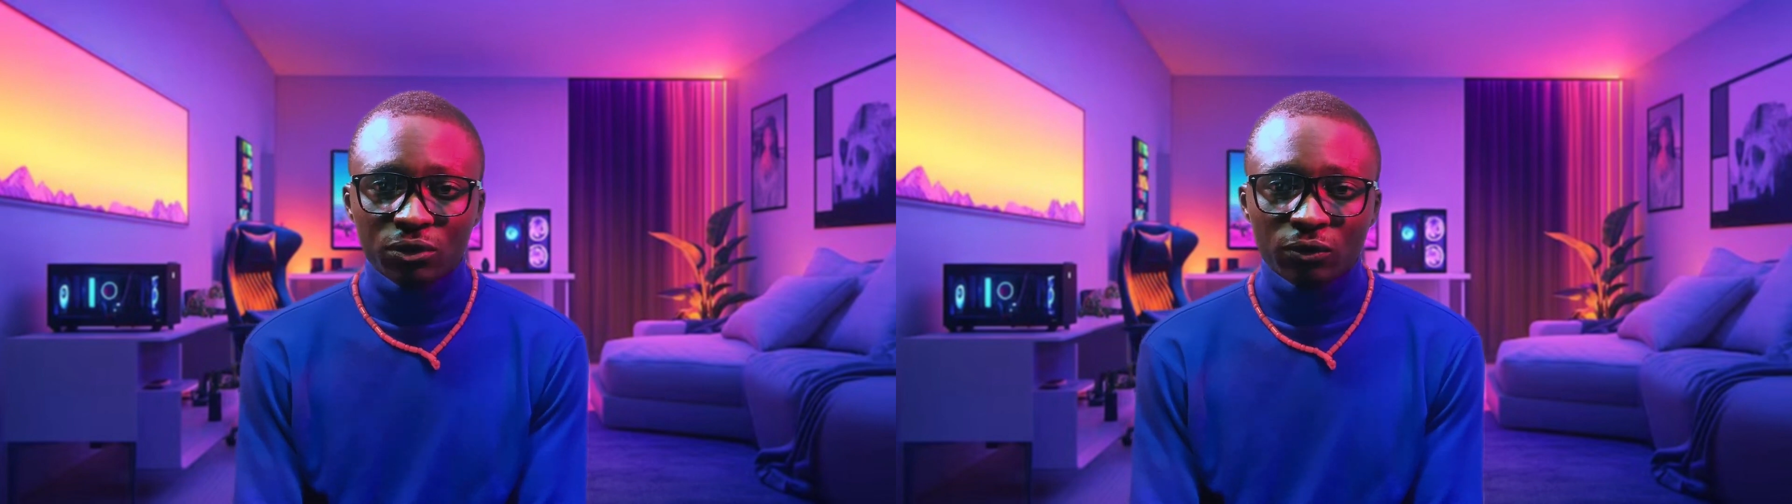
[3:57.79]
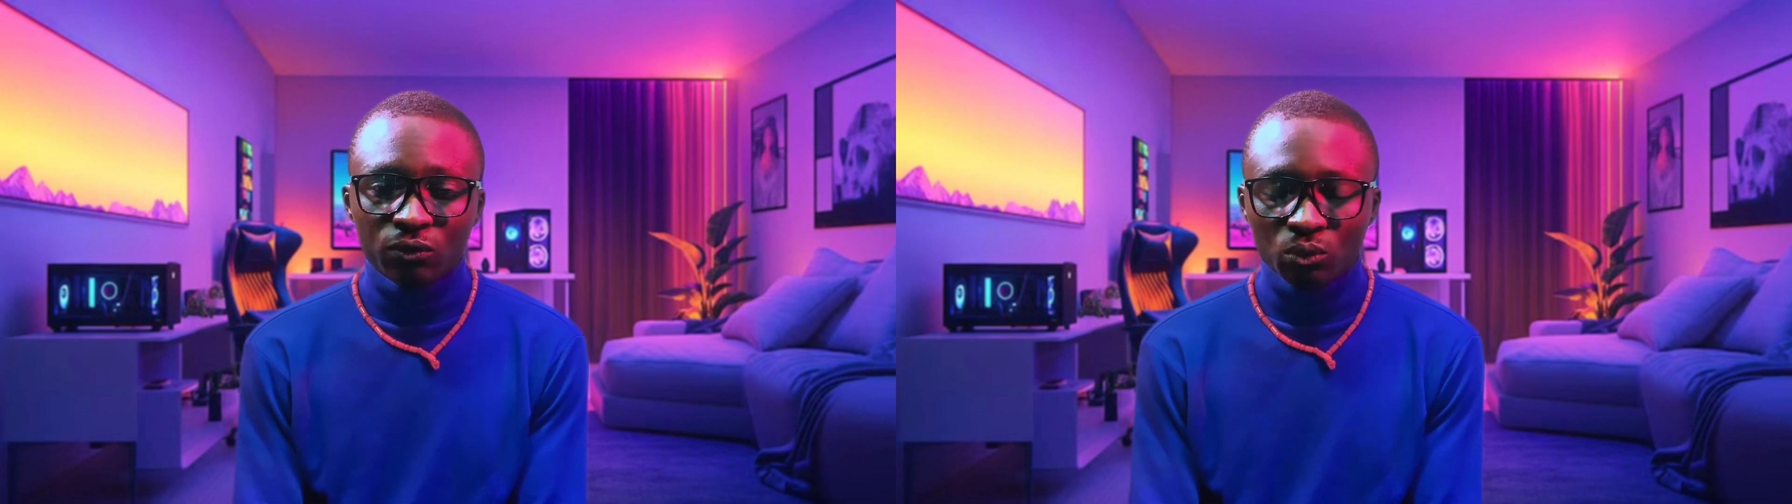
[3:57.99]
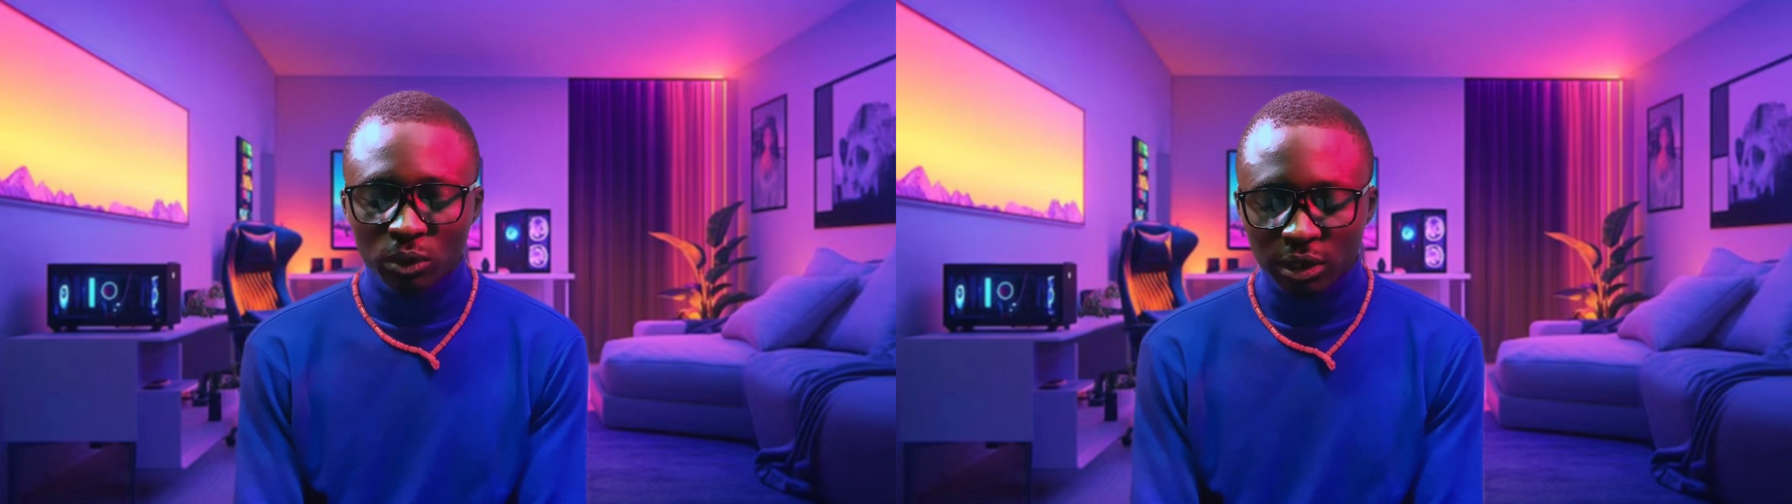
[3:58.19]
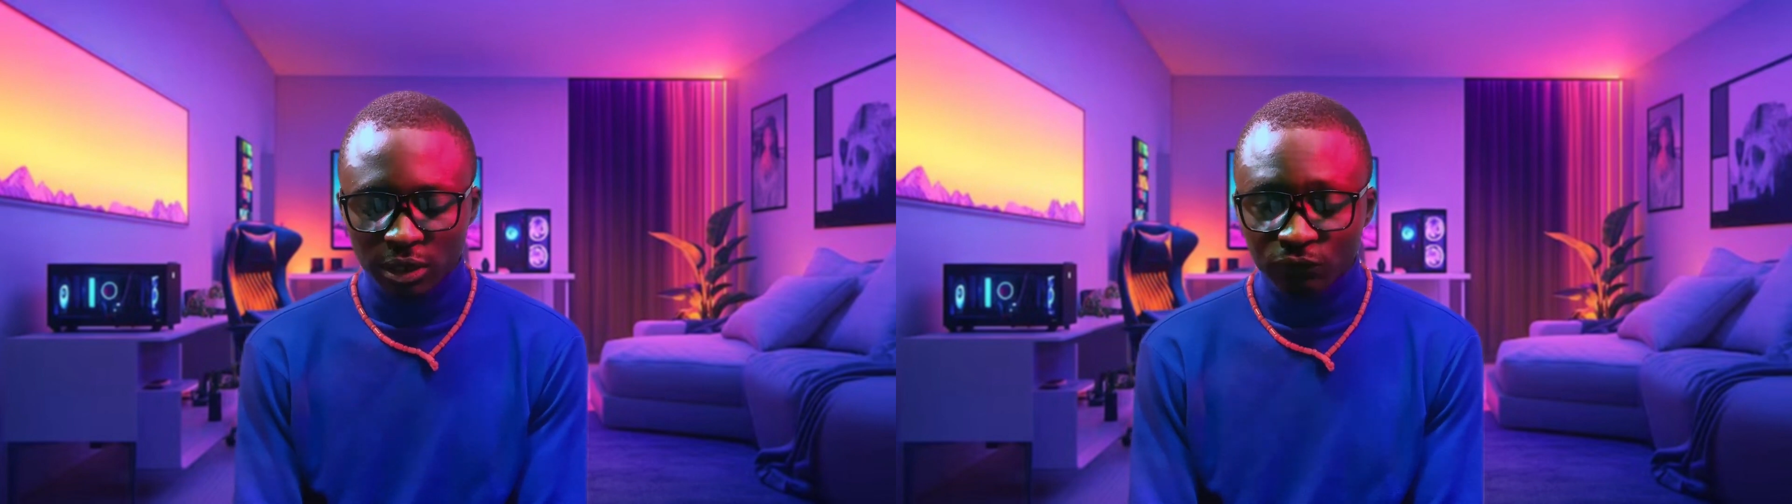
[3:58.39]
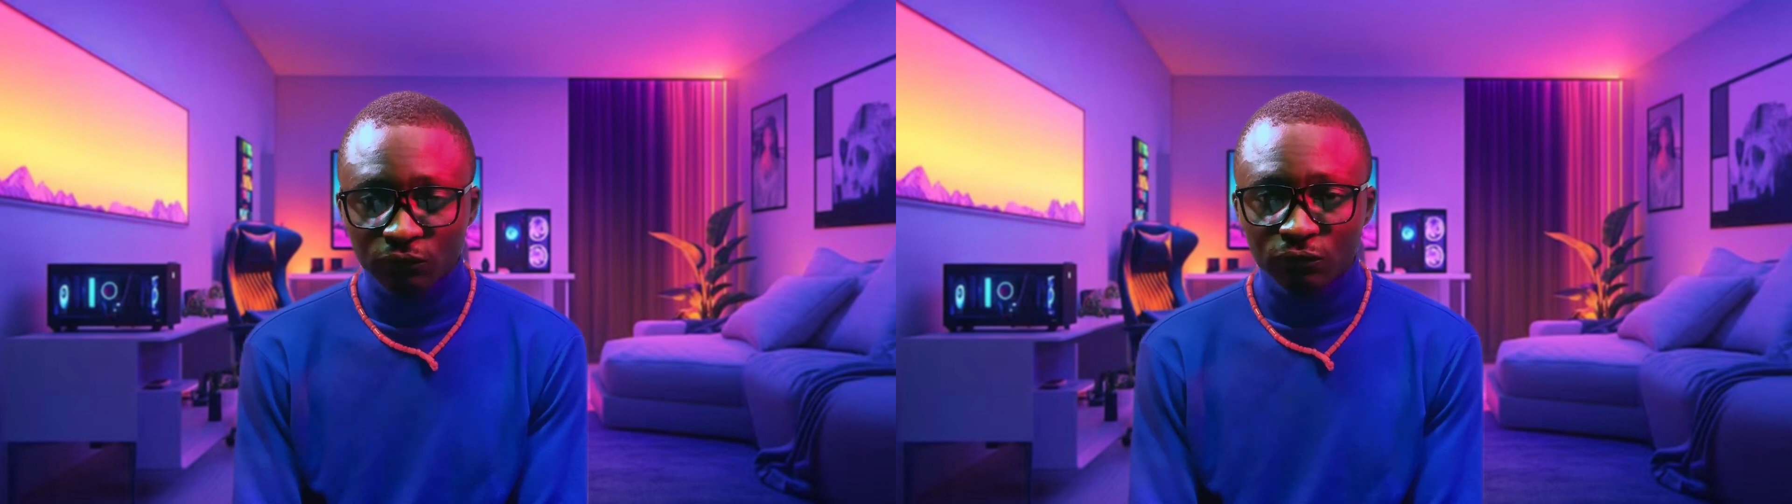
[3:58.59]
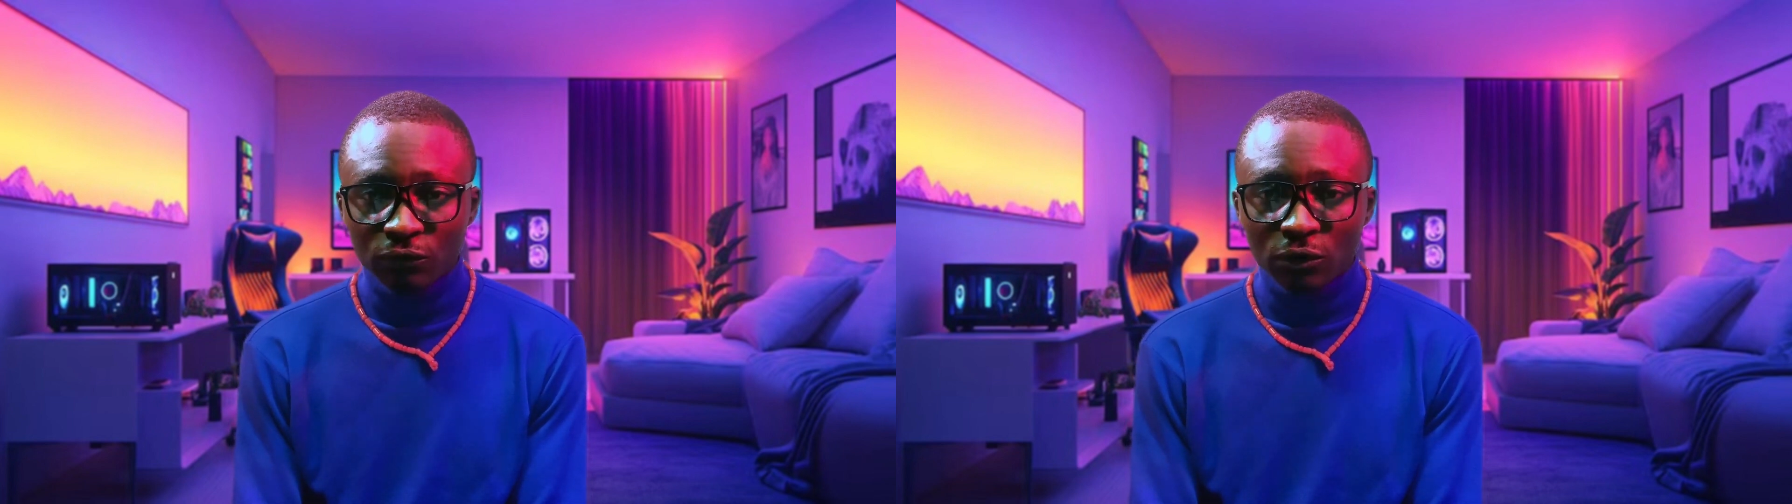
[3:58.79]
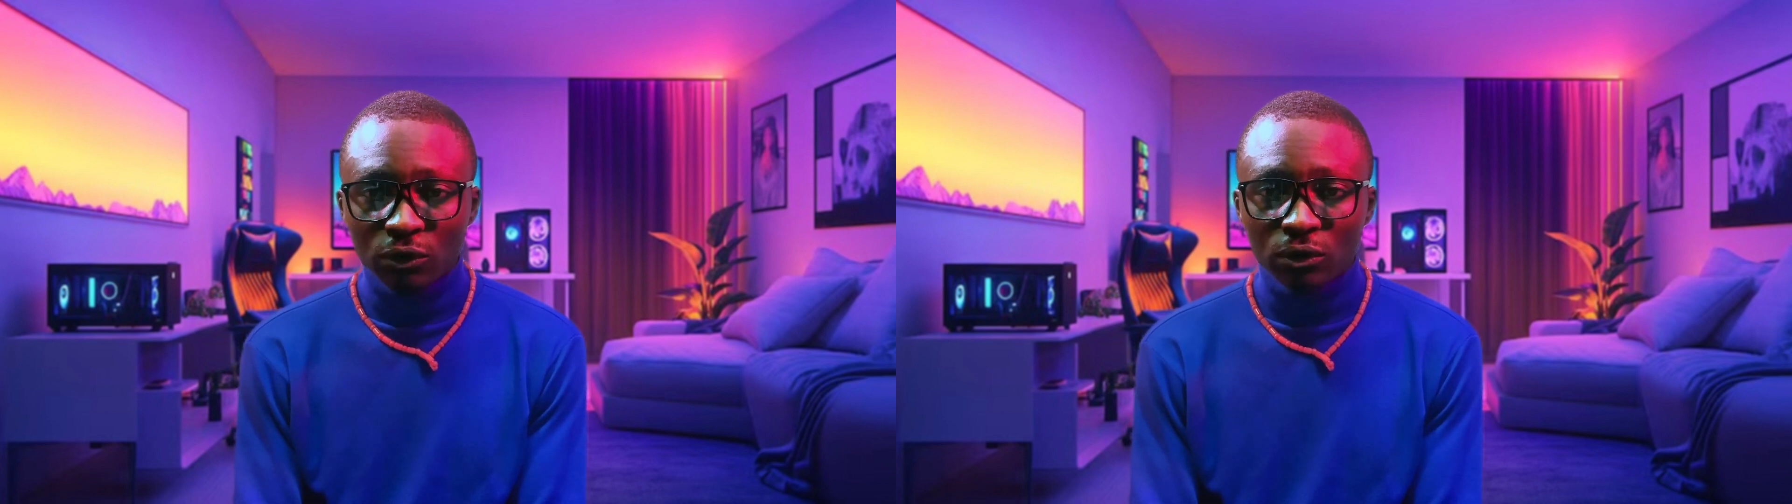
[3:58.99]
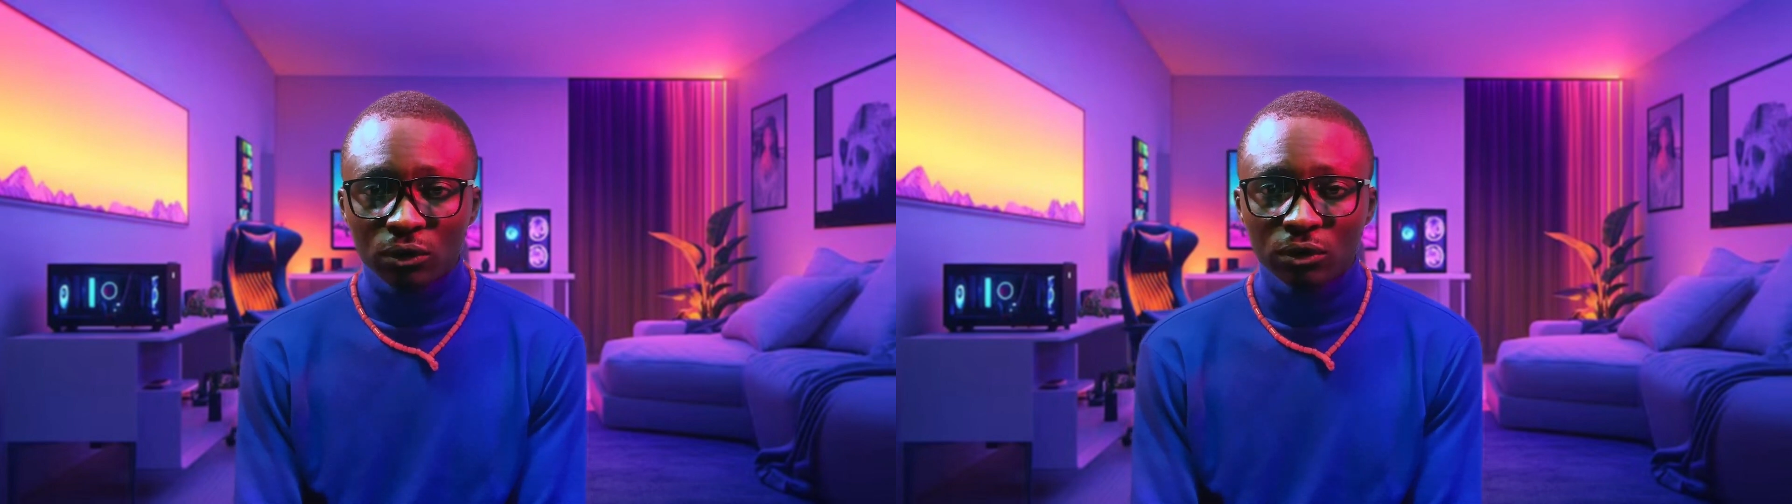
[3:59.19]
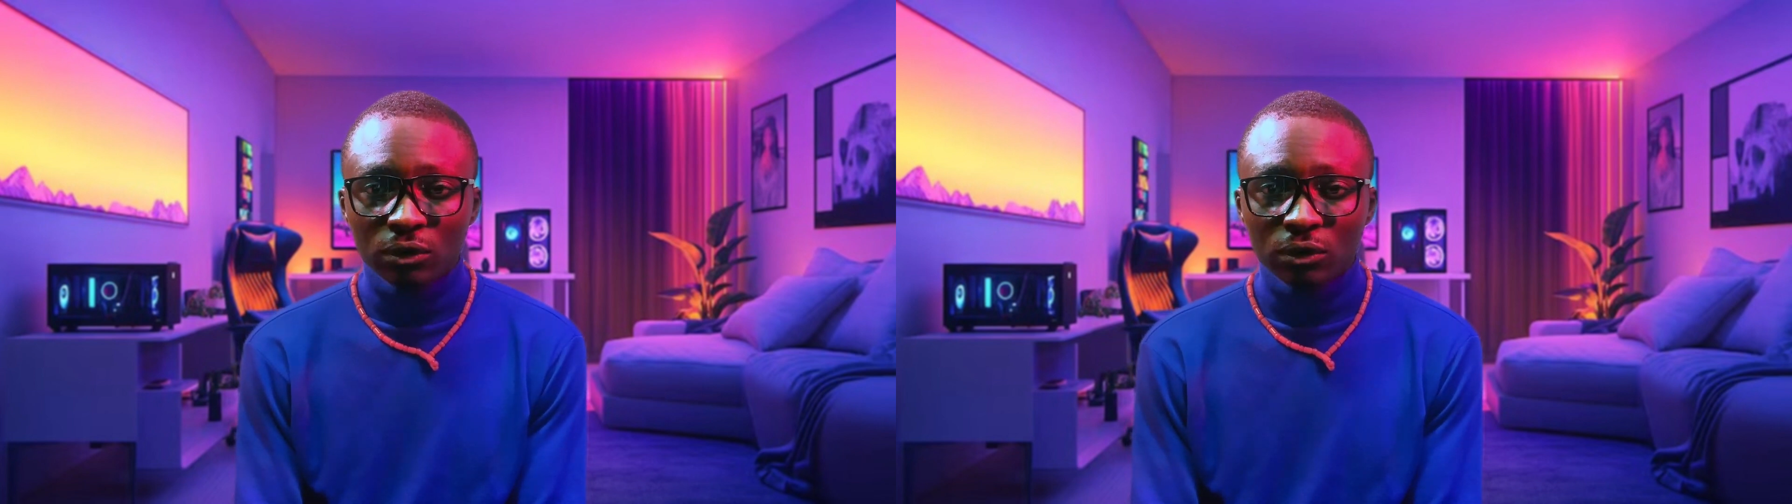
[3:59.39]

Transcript: software for